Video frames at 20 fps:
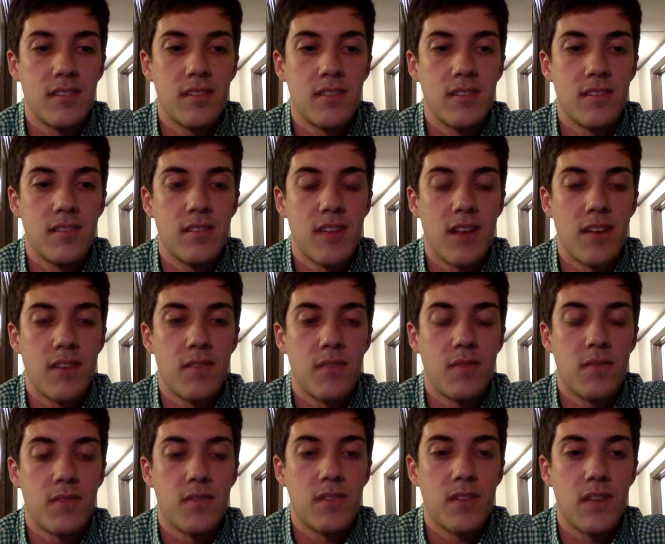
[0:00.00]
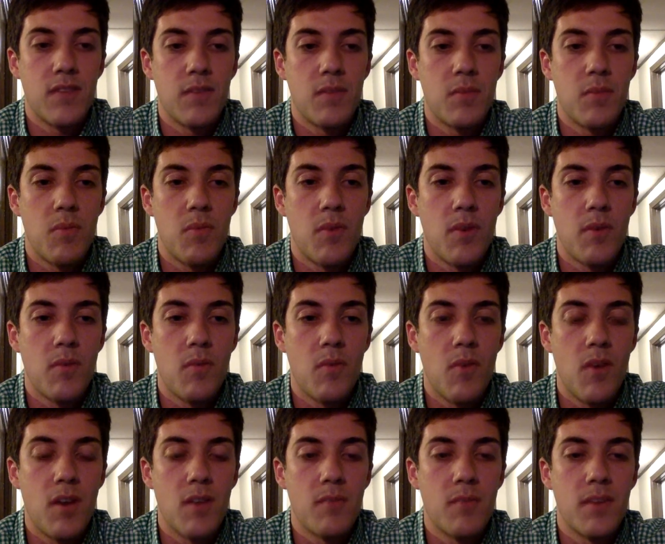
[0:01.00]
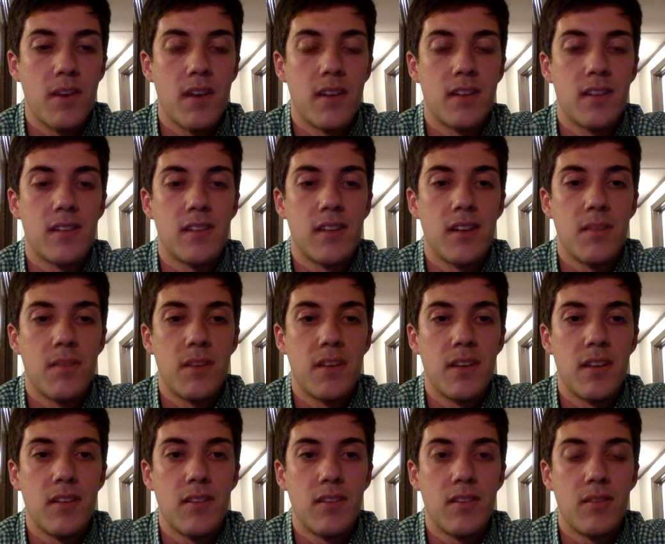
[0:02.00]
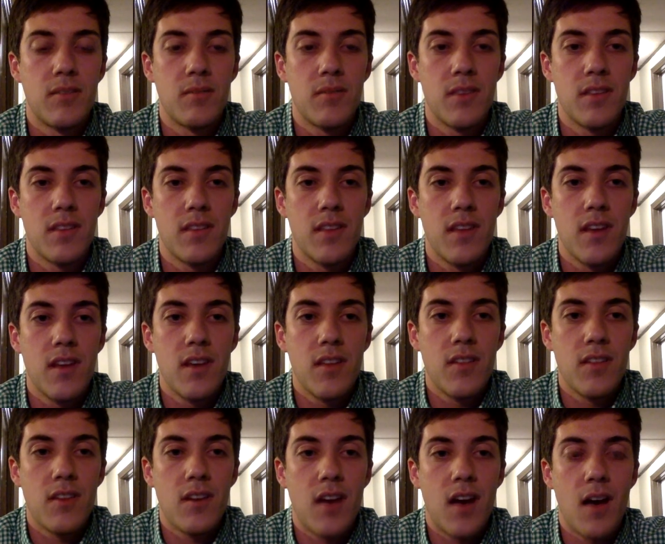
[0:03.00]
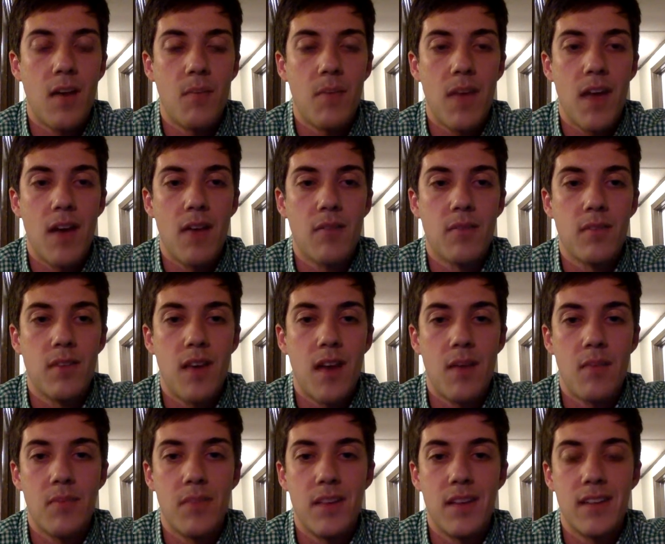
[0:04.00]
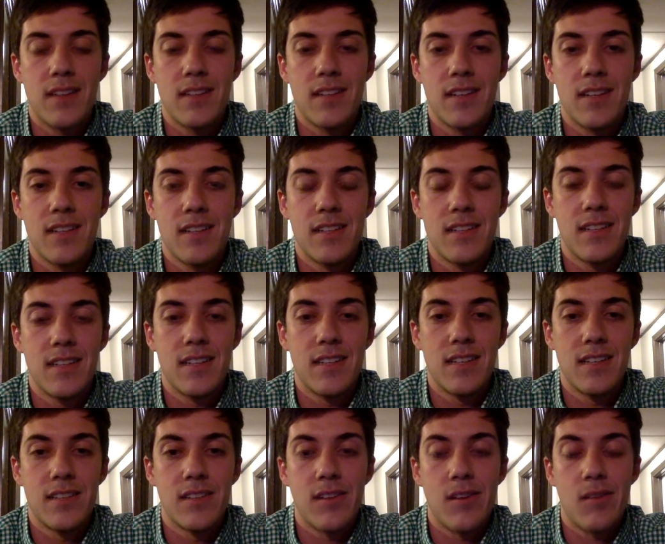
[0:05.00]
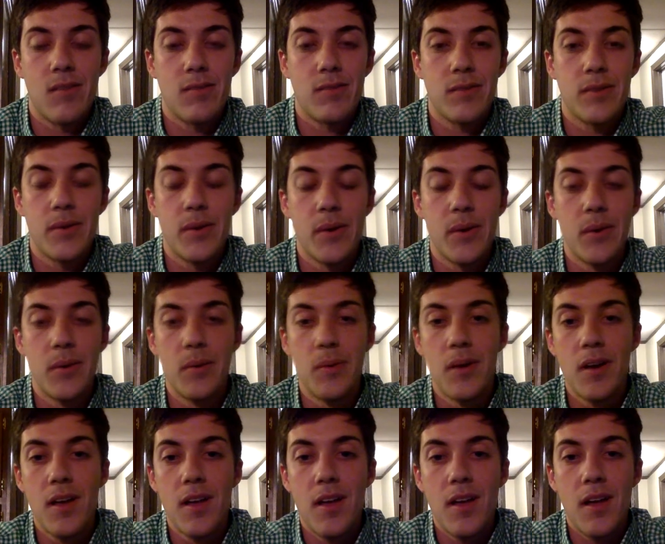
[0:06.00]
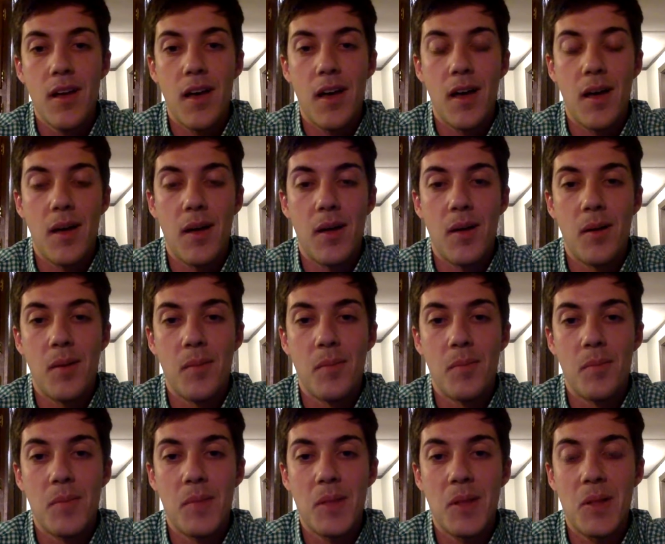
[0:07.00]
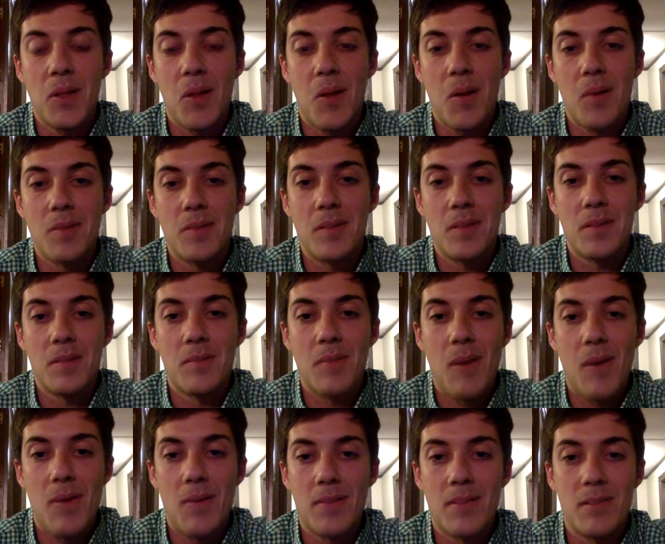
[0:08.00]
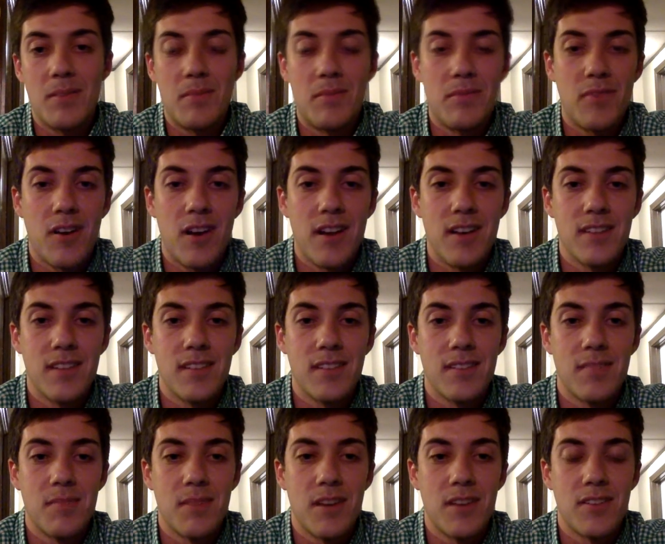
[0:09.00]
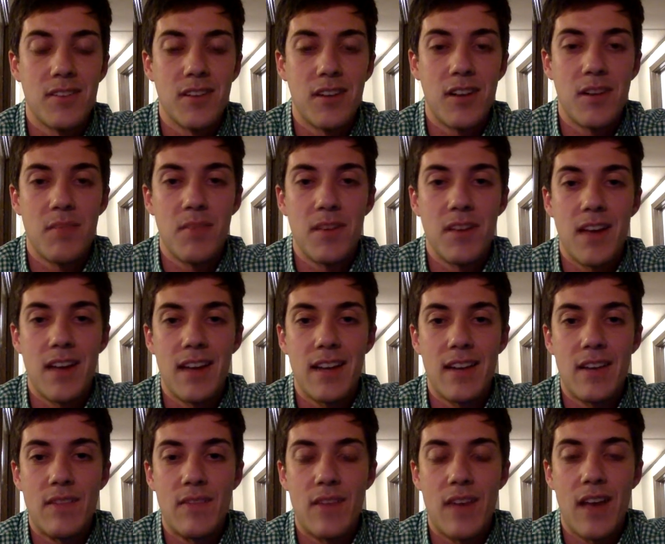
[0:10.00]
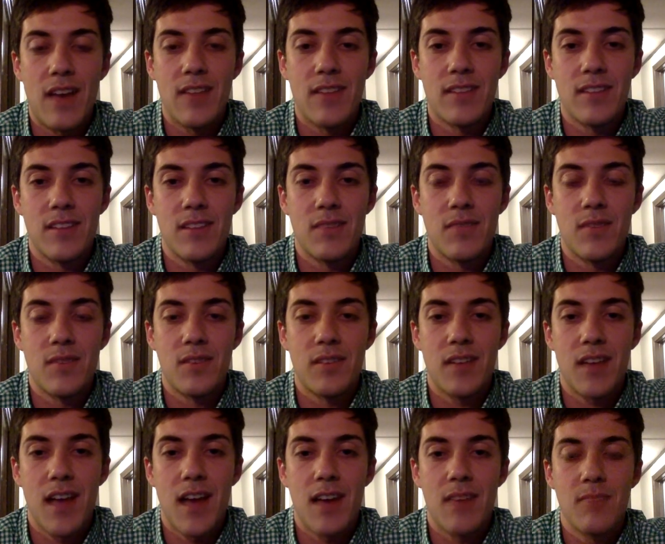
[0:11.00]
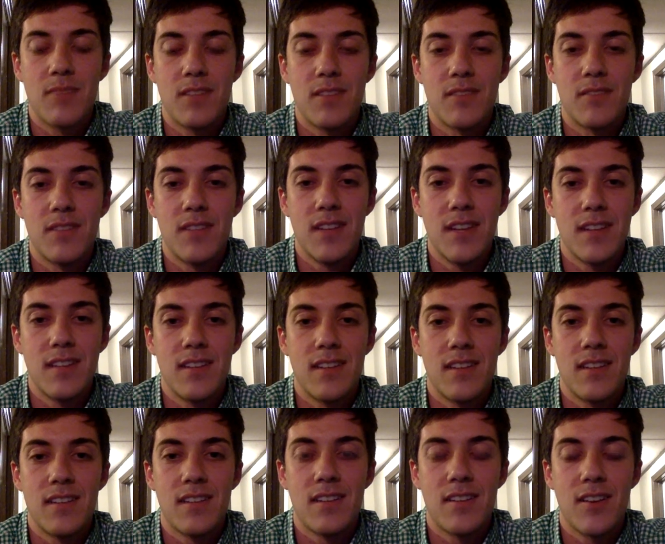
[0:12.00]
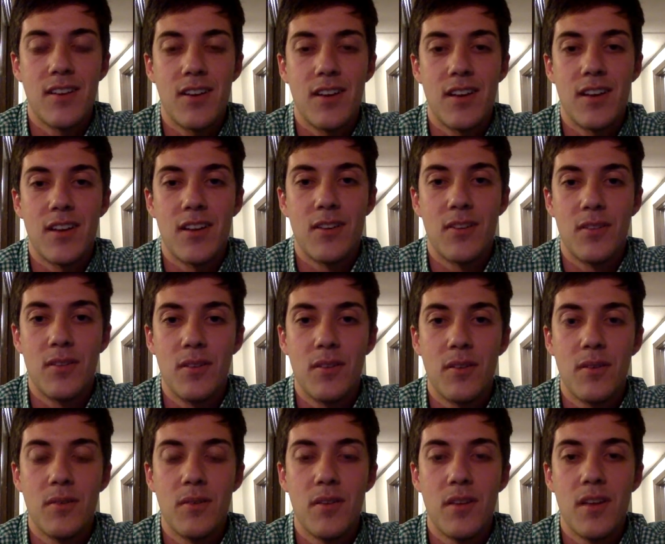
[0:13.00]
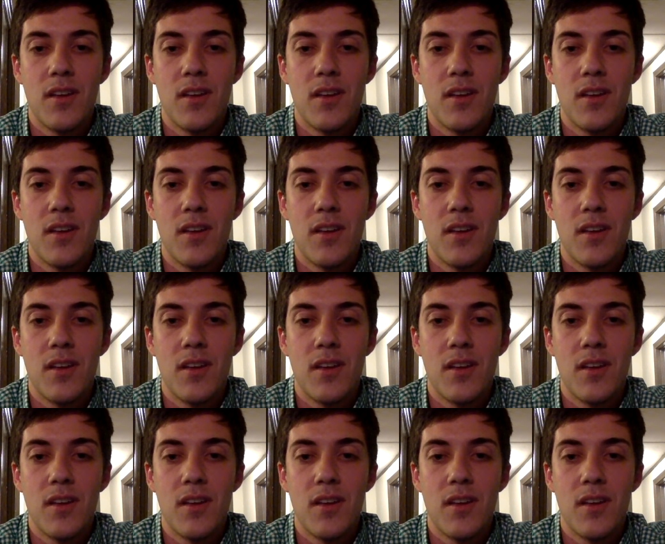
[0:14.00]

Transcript: standard for 7.1, because it's going to be dealing with the compound complex sentences and also clauses and participle phrases, because they're going to be identifying these different types of sentences, and they're going to include